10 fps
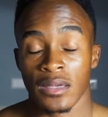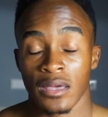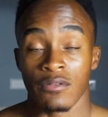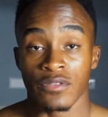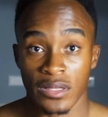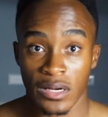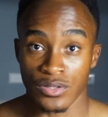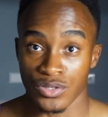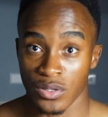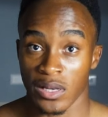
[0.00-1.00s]
everything
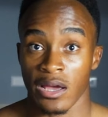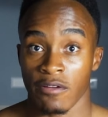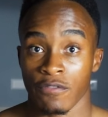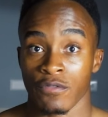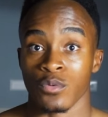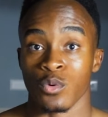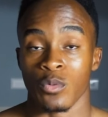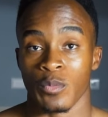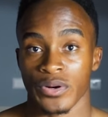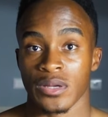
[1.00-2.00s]
else in your life
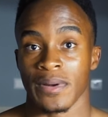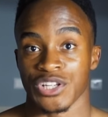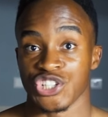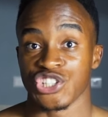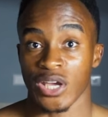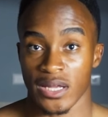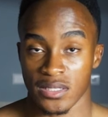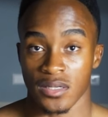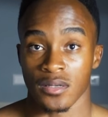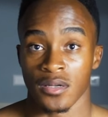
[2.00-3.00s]
will pretty much
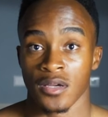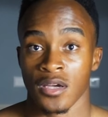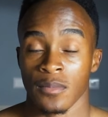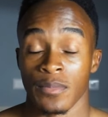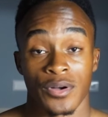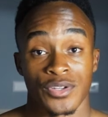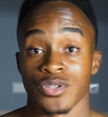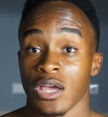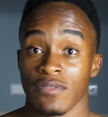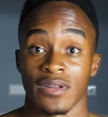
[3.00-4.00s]
shatter. Because
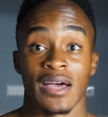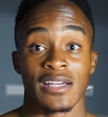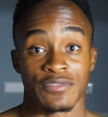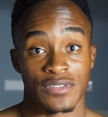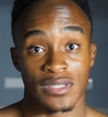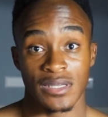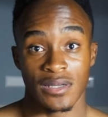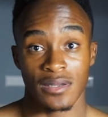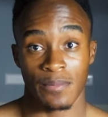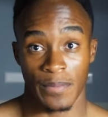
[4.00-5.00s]
you have a nice
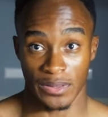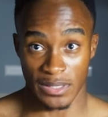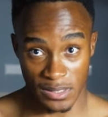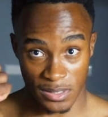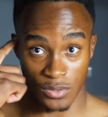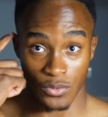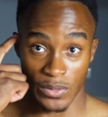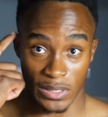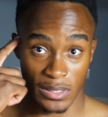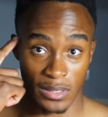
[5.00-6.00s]
physique, but this is still
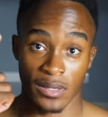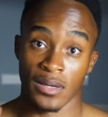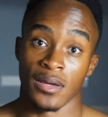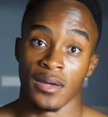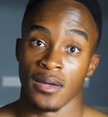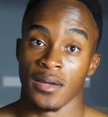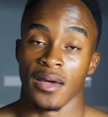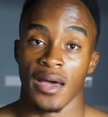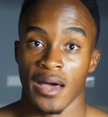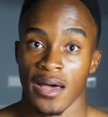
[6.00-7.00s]
weak.
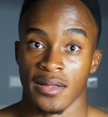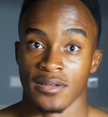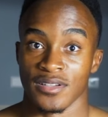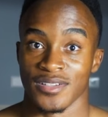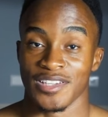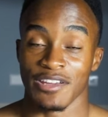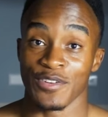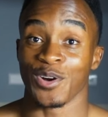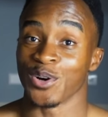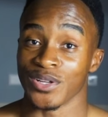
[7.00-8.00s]
And
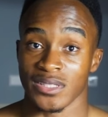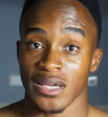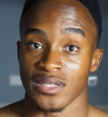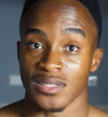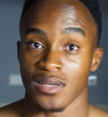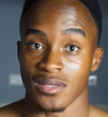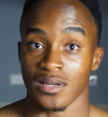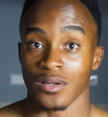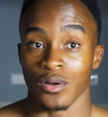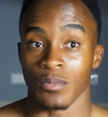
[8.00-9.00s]
David Goggins actually says
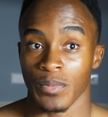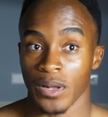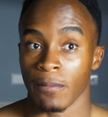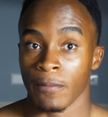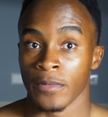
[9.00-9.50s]
that a lot, but